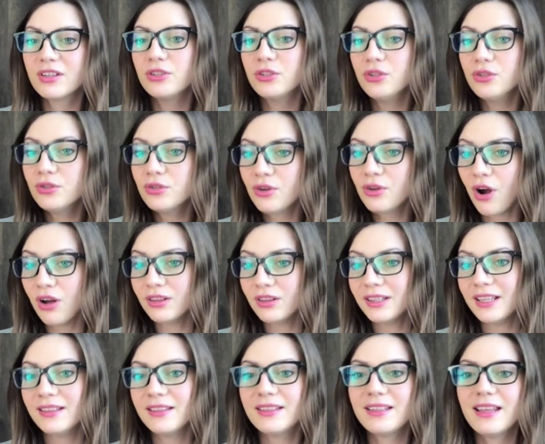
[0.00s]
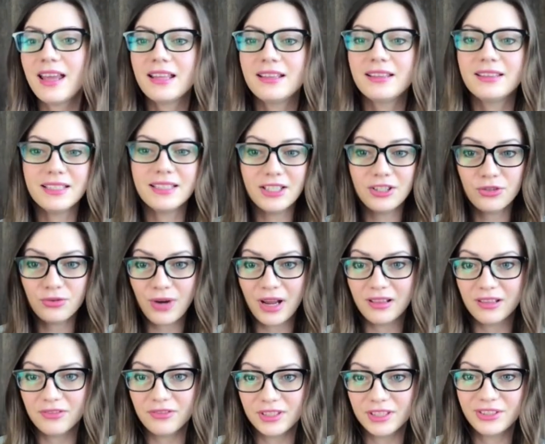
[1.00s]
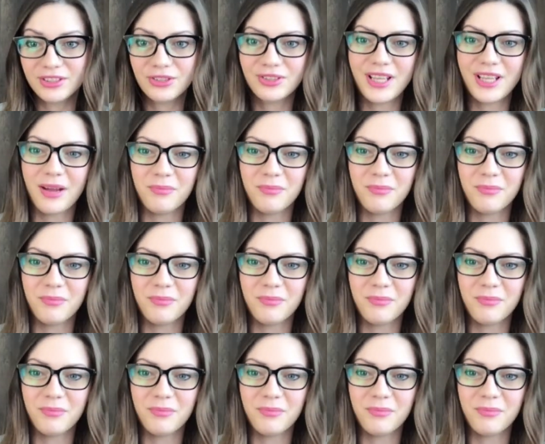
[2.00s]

new content that is relevant to them.